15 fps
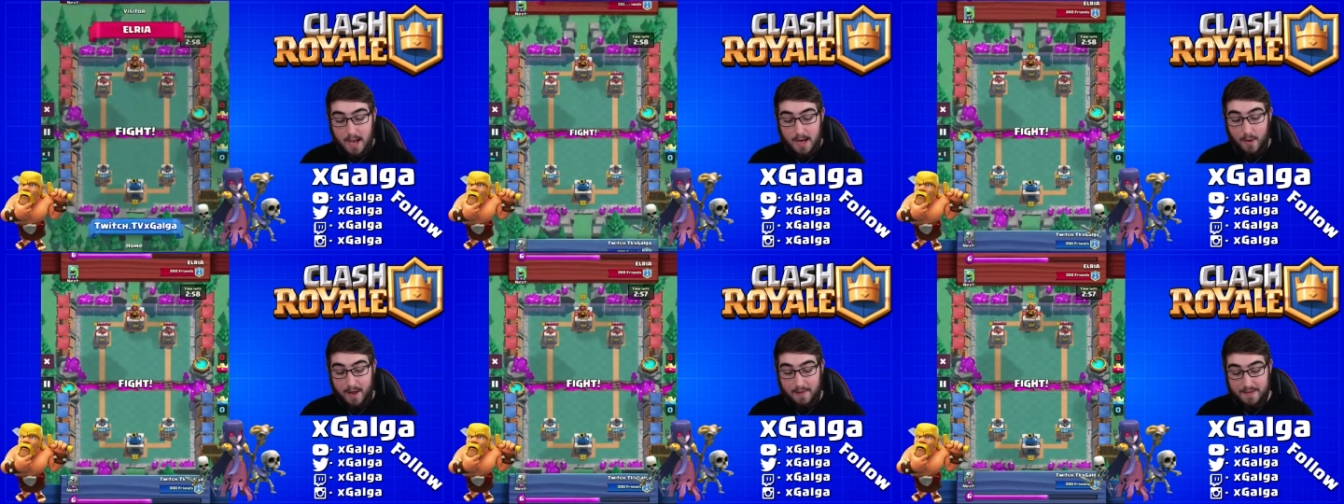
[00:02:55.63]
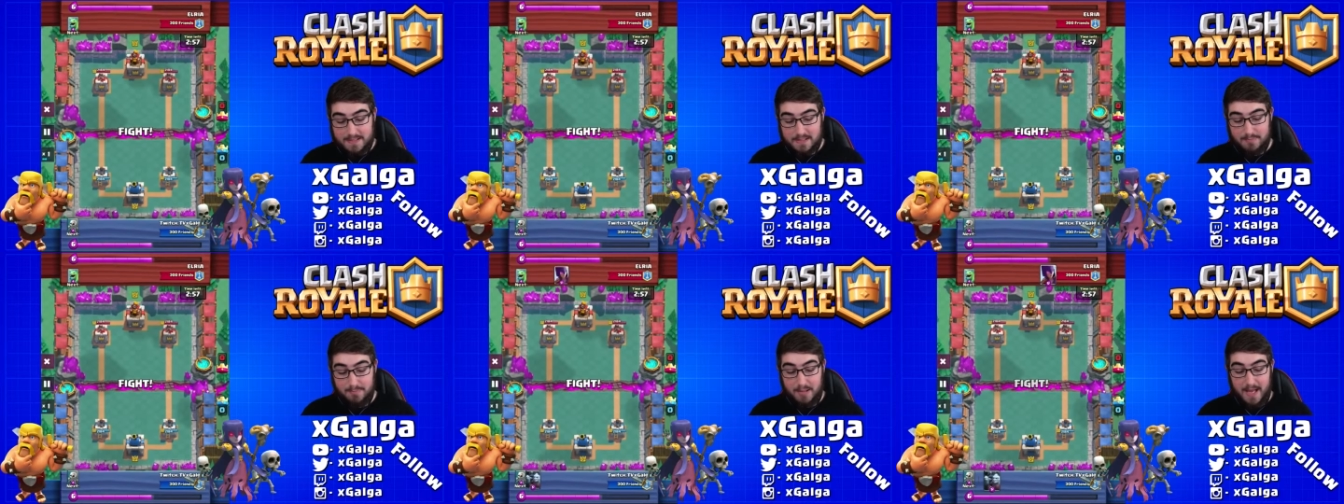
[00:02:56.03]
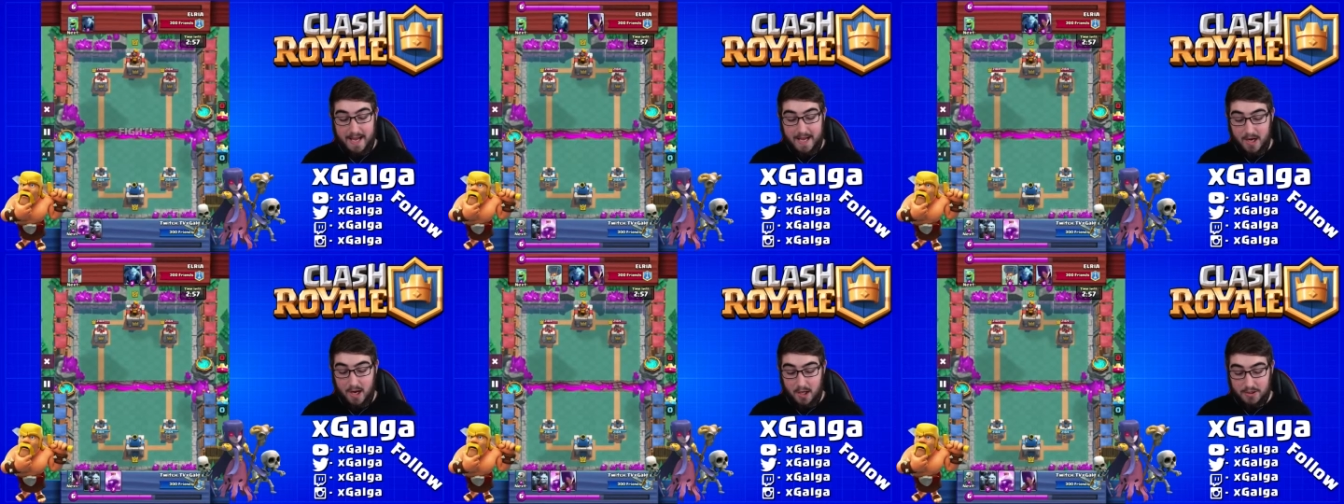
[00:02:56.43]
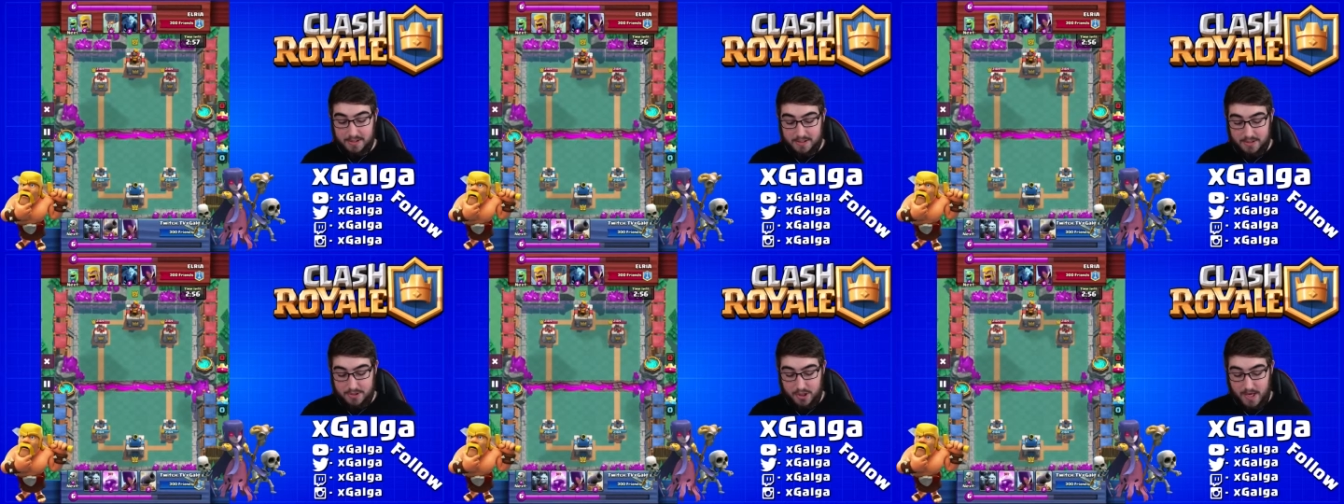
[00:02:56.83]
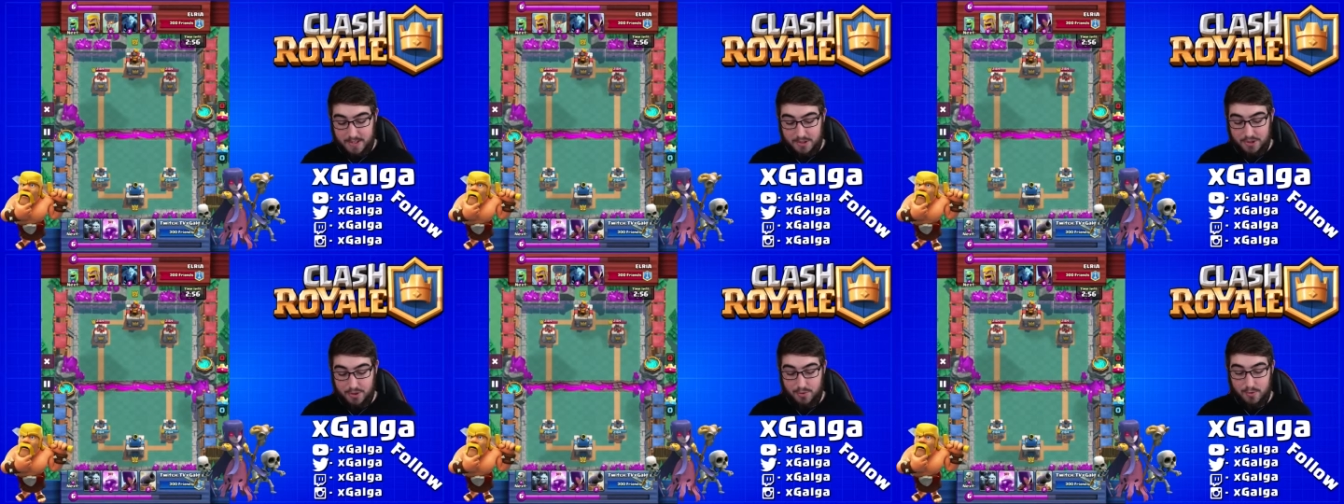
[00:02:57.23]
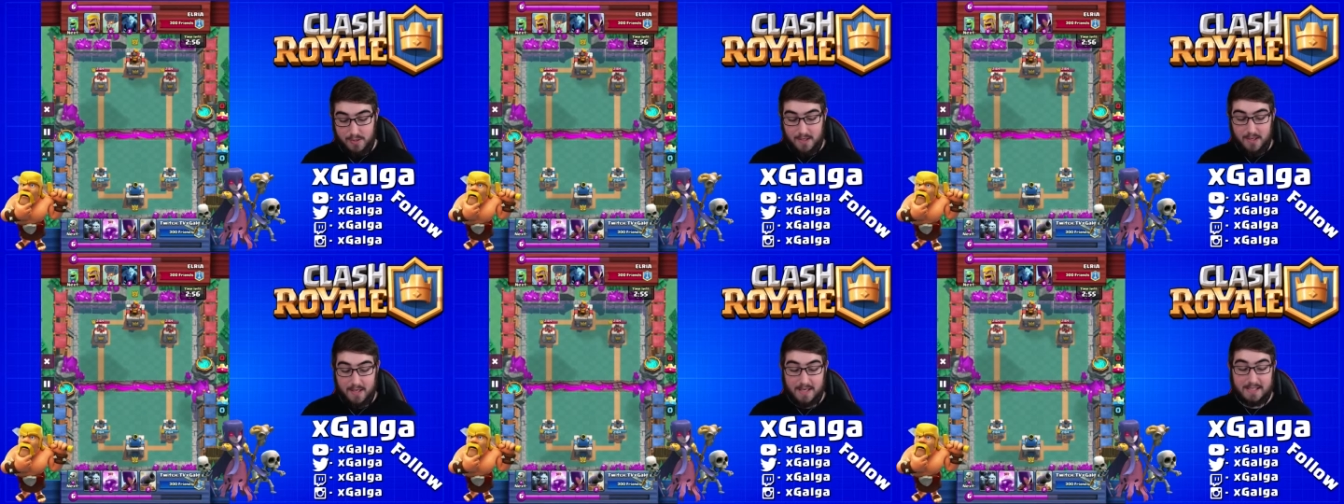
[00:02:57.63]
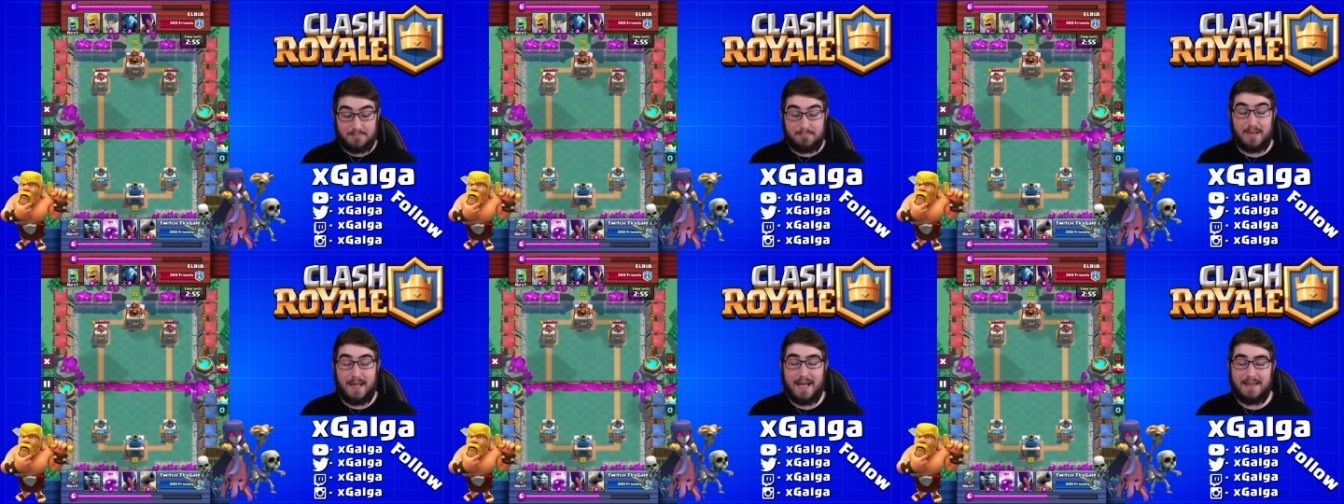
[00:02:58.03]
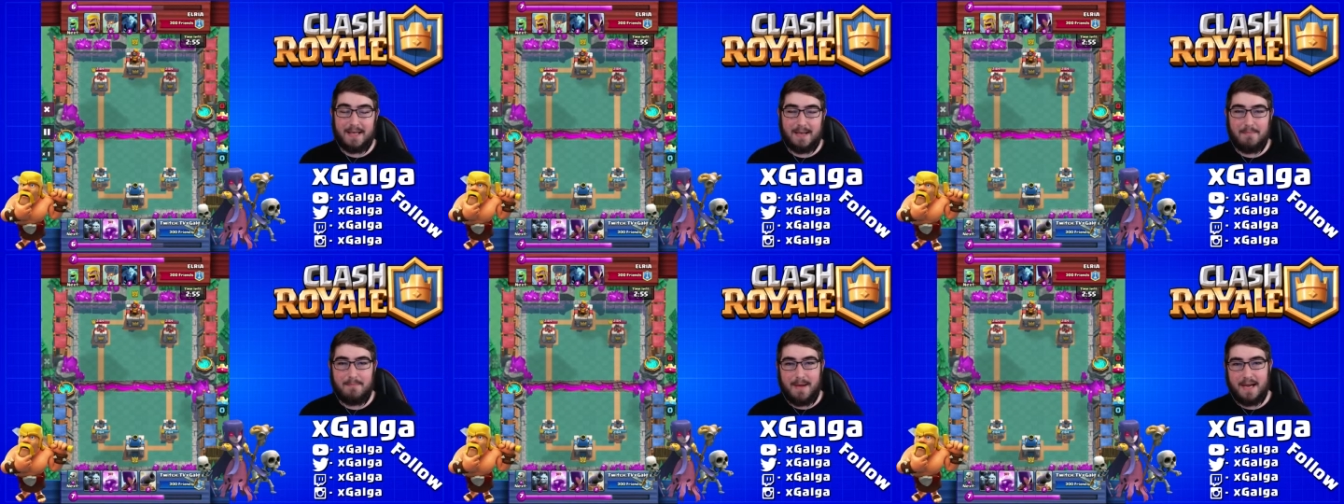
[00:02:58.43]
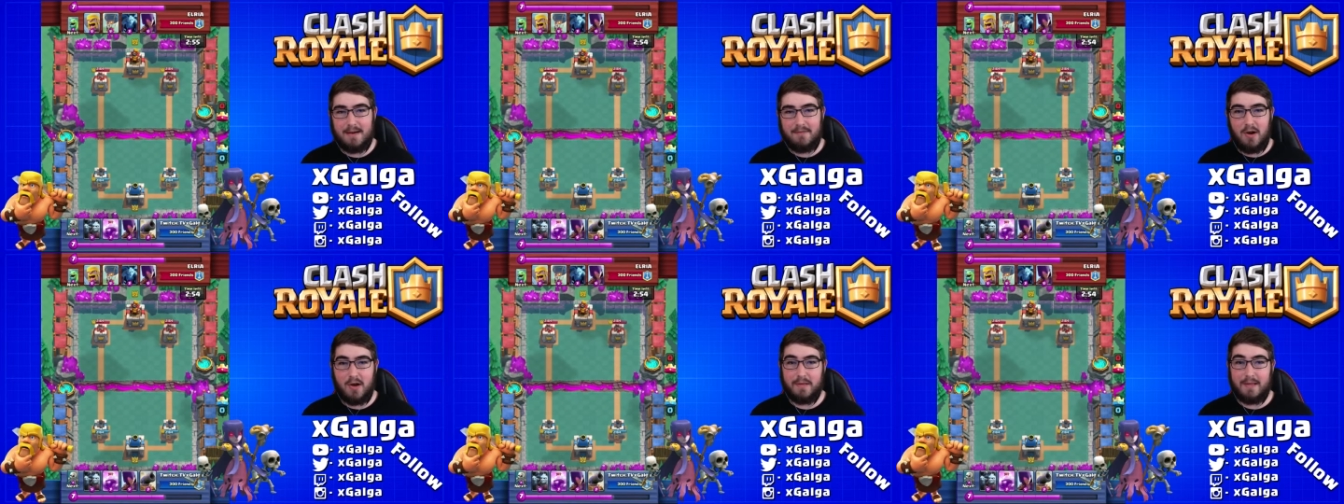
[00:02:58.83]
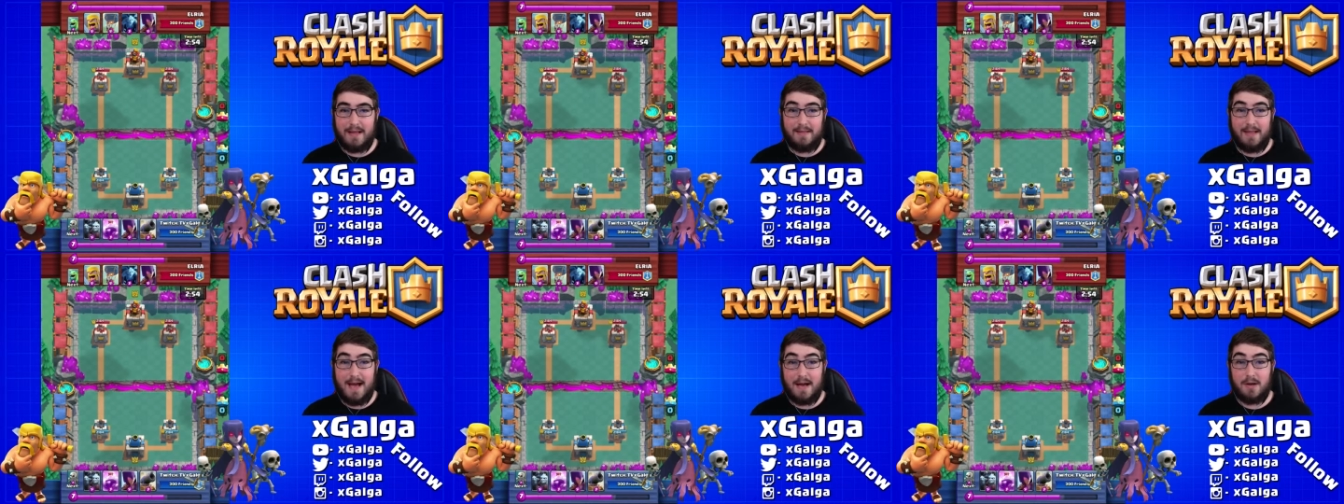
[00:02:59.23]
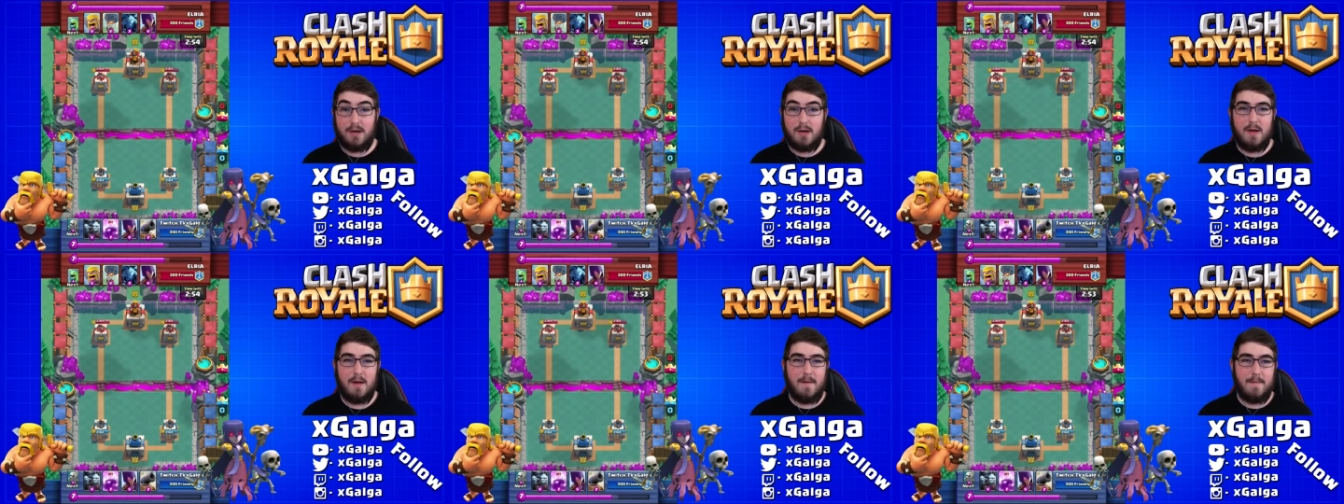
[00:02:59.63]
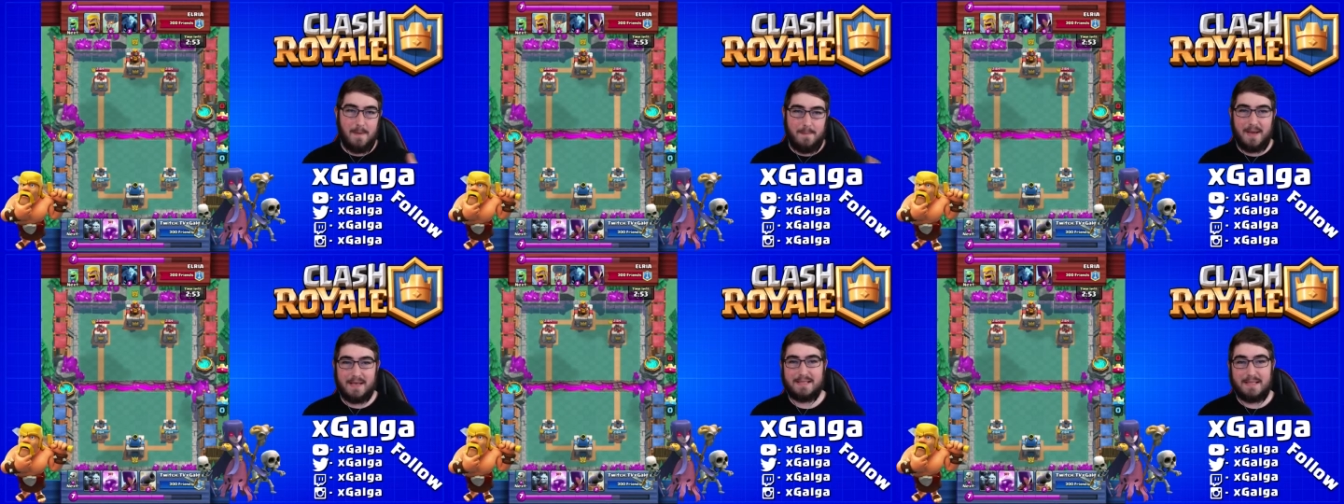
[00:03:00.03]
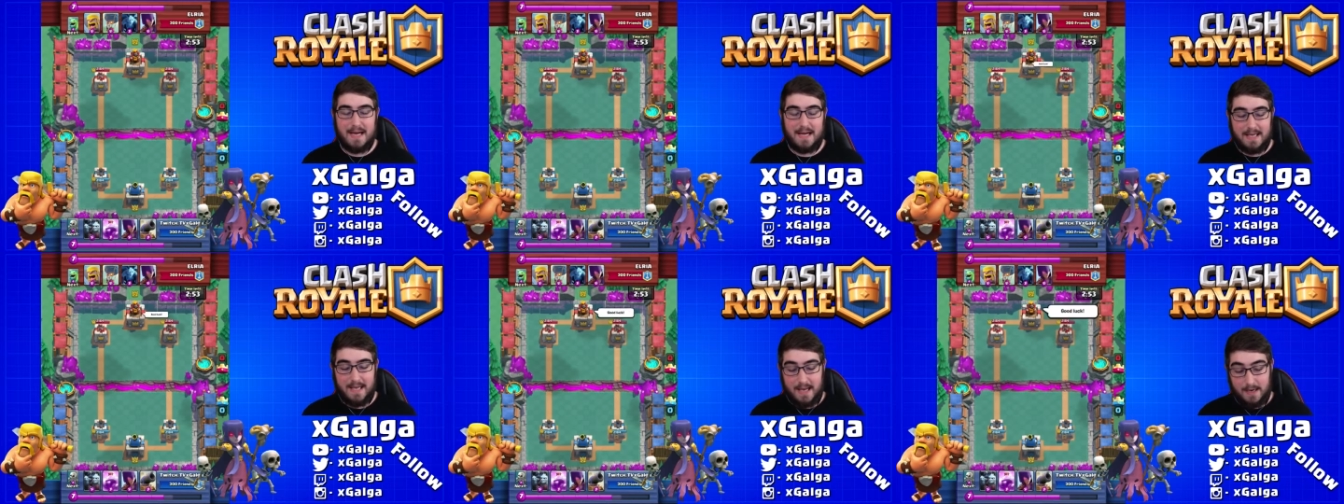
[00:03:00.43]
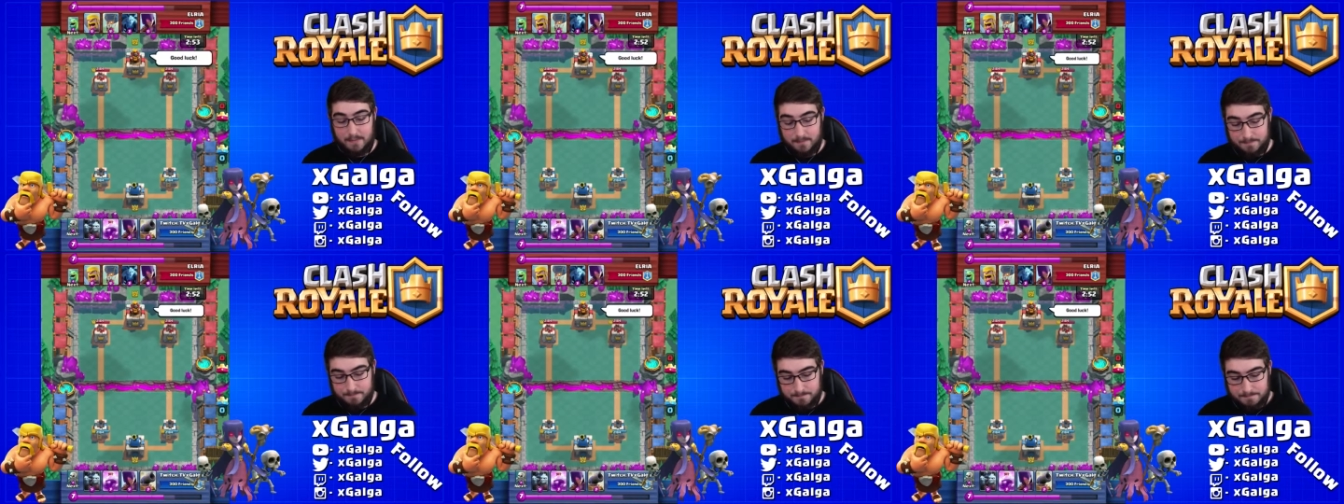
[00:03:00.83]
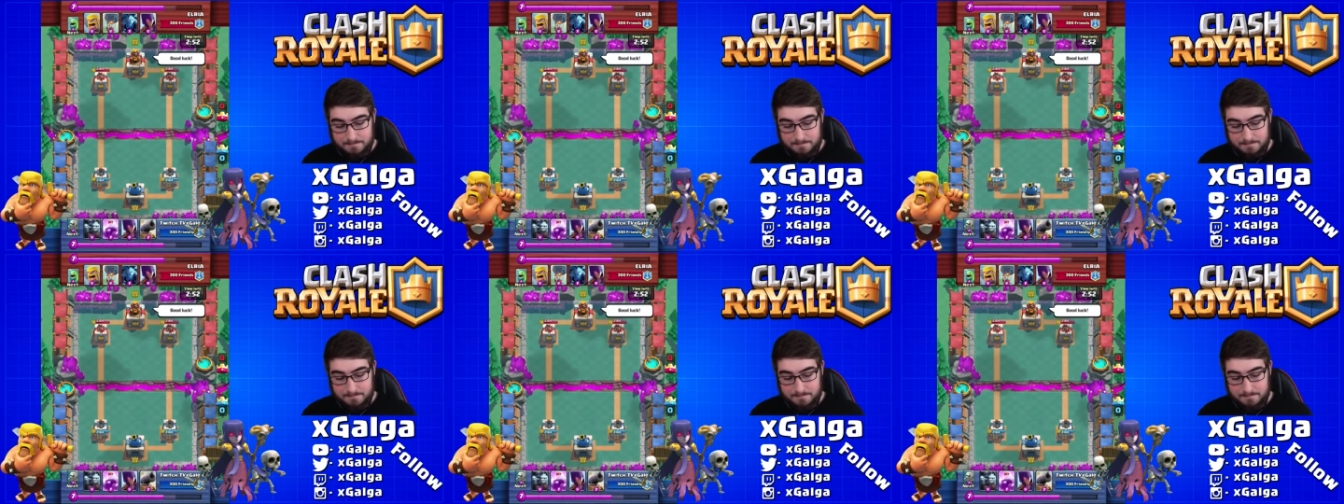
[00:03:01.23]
And while this is playing, I'll just try to explain the competitive online ladder the best that I can.